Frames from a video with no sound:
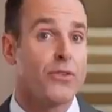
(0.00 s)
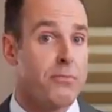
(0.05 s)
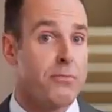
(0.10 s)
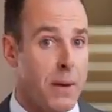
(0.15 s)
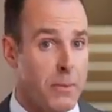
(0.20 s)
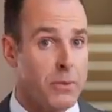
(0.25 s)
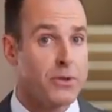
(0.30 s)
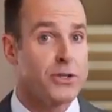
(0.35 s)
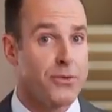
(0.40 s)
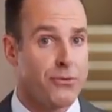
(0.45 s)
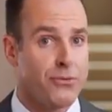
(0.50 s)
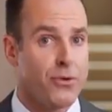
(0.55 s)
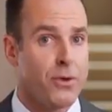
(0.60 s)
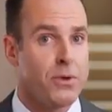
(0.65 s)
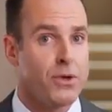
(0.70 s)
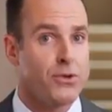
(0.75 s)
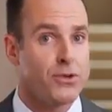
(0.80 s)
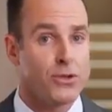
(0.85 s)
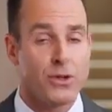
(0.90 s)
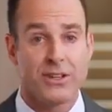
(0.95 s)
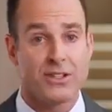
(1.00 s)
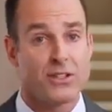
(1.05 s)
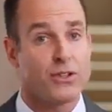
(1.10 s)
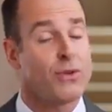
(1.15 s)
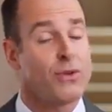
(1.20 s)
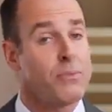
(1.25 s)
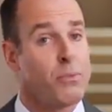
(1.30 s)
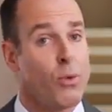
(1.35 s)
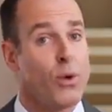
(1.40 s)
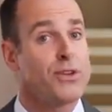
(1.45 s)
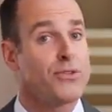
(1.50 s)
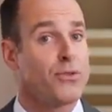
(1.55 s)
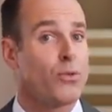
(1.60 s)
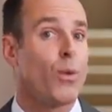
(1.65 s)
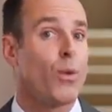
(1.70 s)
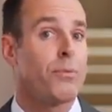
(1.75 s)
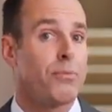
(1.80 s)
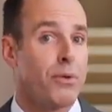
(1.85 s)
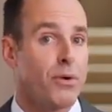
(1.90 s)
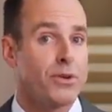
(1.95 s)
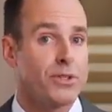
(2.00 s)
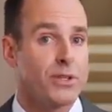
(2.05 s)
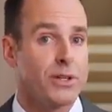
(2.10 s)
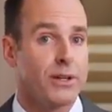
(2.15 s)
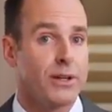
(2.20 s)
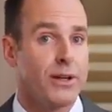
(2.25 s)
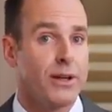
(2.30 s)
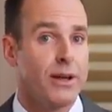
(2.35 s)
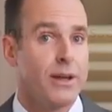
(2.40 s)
a membership from you, so that's 3 points from one person.